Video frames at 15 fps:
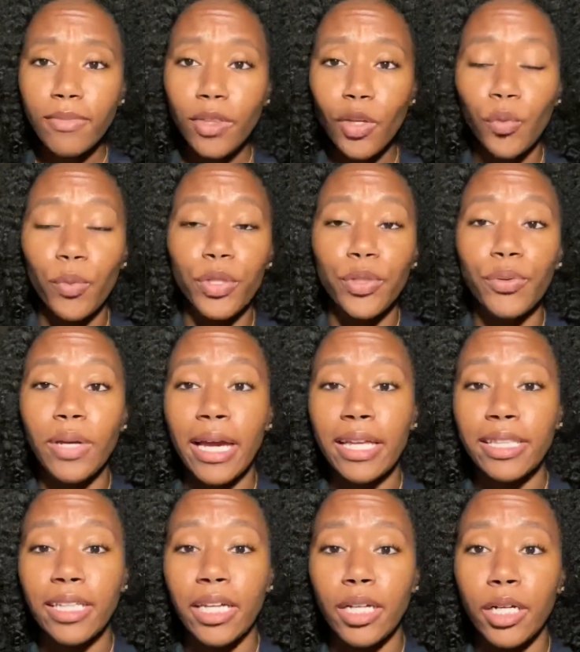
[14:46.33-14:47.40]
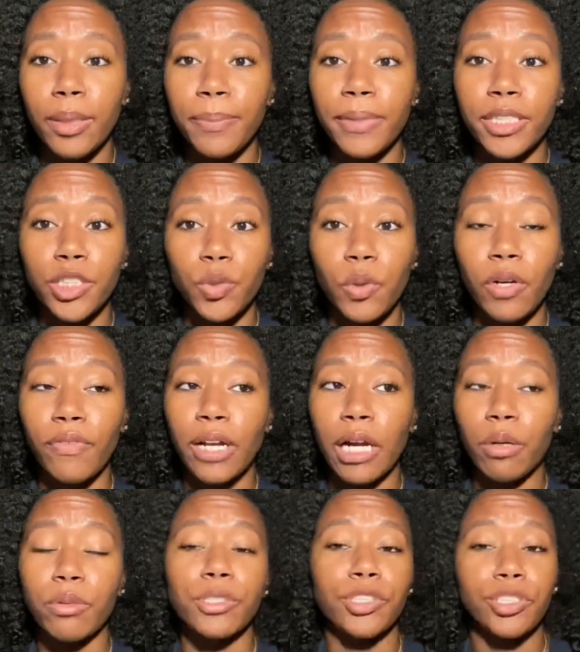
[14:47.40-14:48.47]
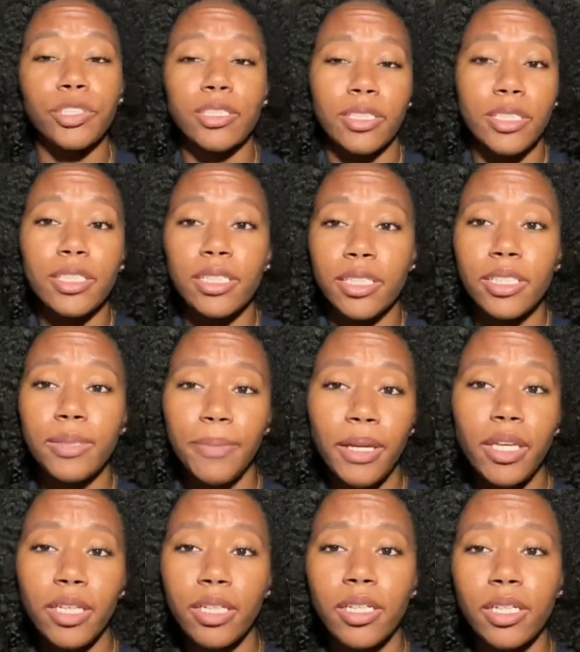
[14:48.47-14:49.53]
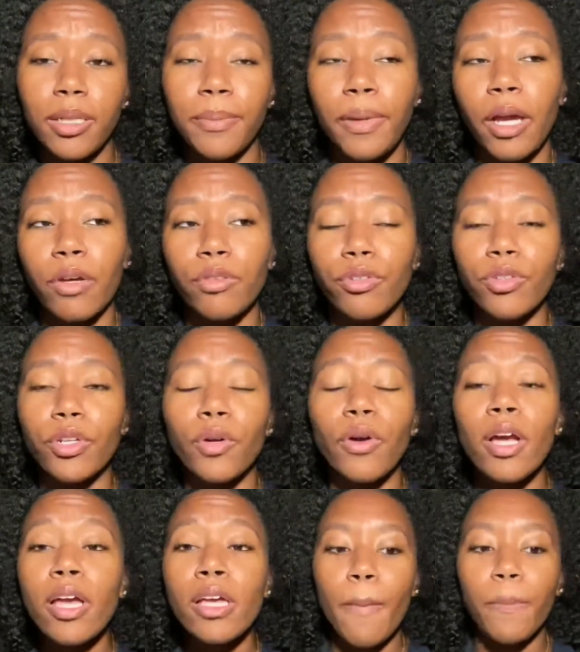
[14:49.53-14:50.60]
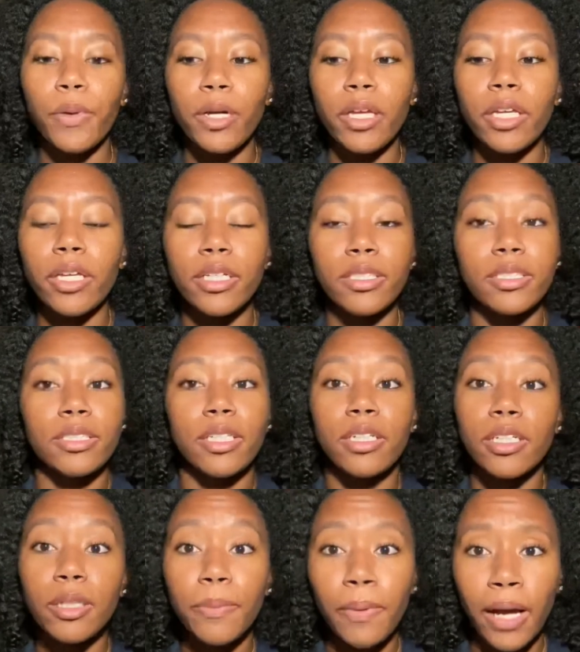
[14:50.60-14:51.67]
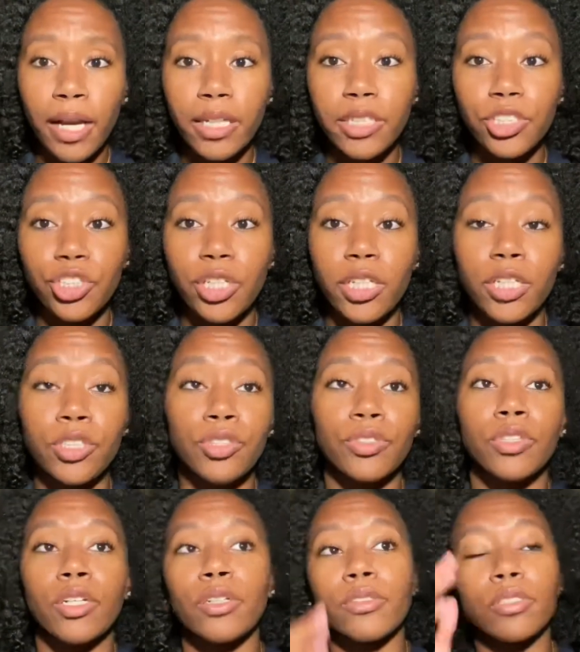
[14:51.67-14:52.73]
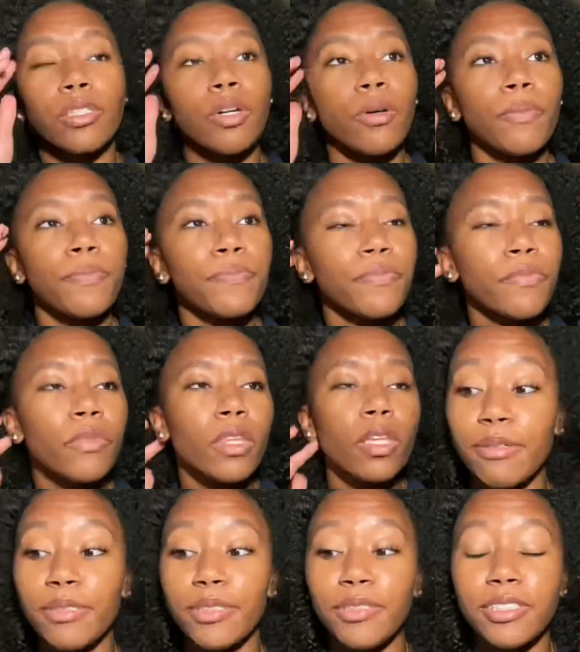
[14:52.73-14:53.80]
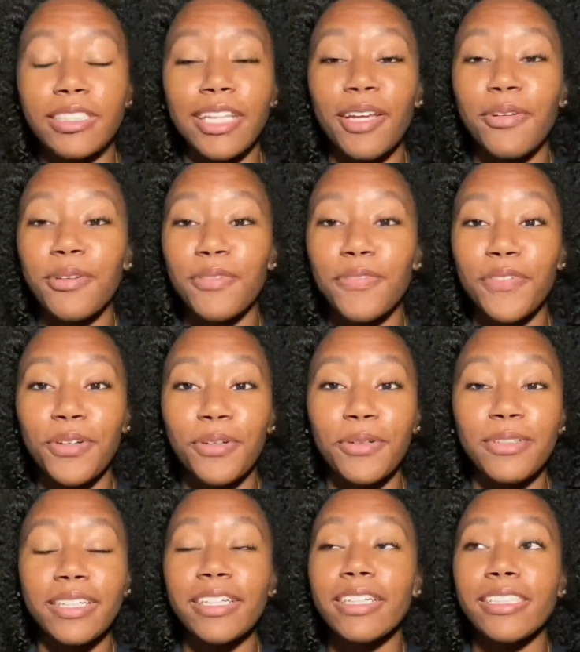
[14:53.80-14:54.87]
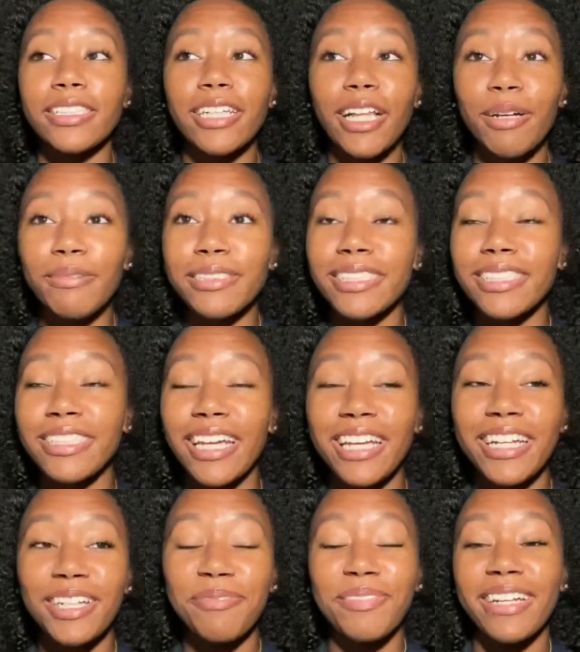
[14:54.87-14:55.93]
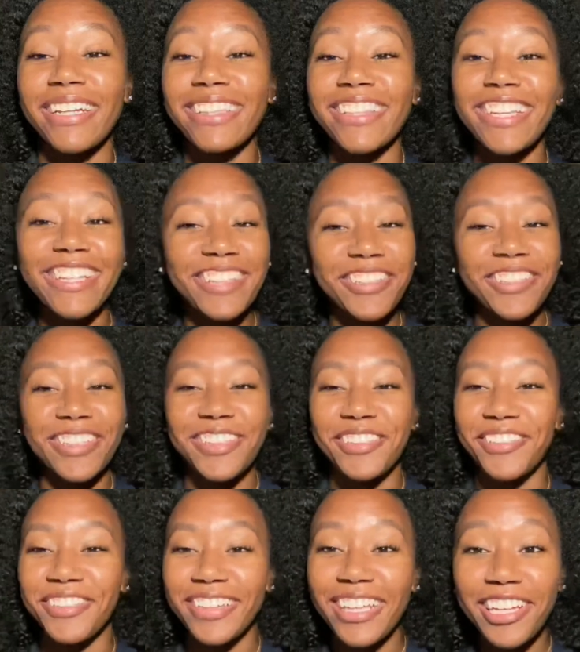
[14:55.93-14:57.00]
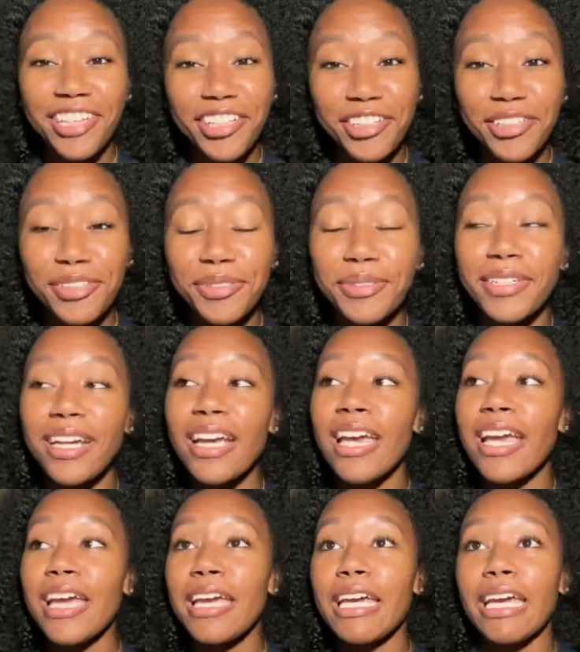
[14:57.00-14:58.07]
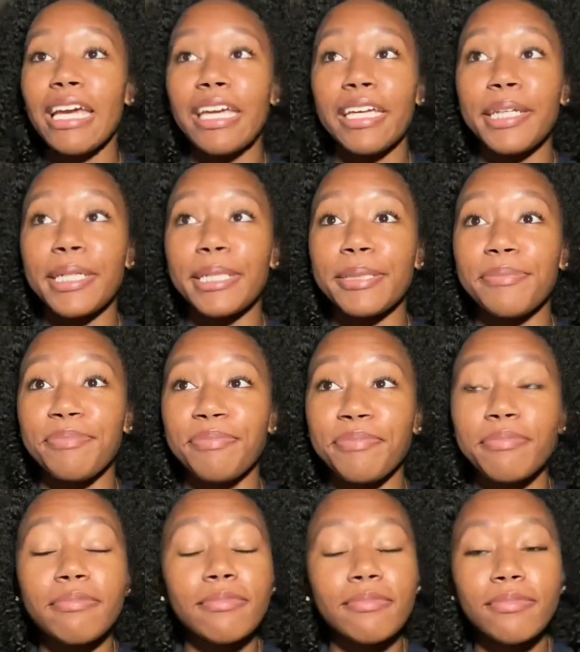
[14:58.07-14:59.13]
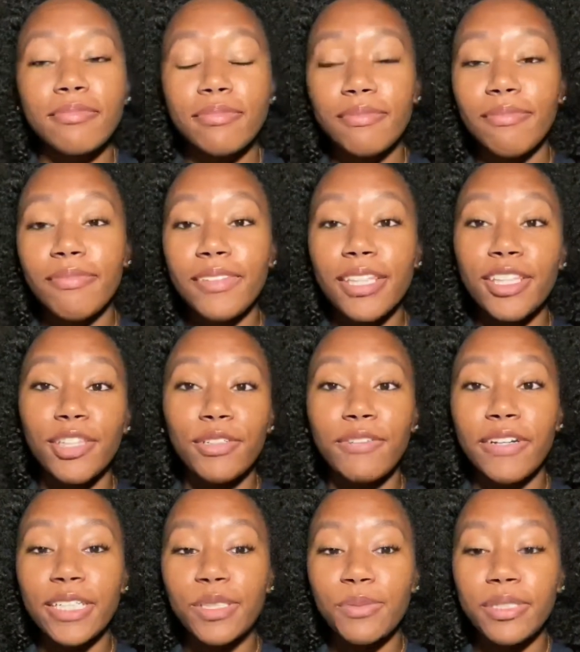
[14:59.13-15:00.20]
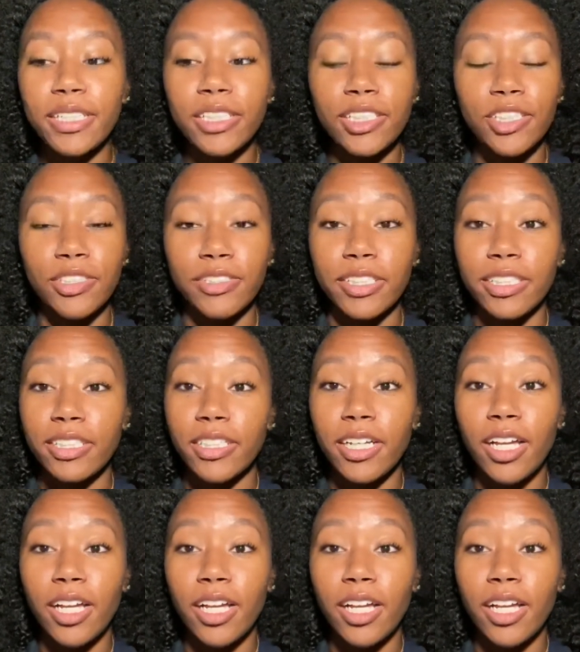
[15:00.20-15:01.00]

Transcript: when you add that up in 12 hours, it's making a good amount, you know, but it's good pocket change, you know. So I was so excited on the phone. He could tell I was excited. I'm like, thank you. And the rest was history.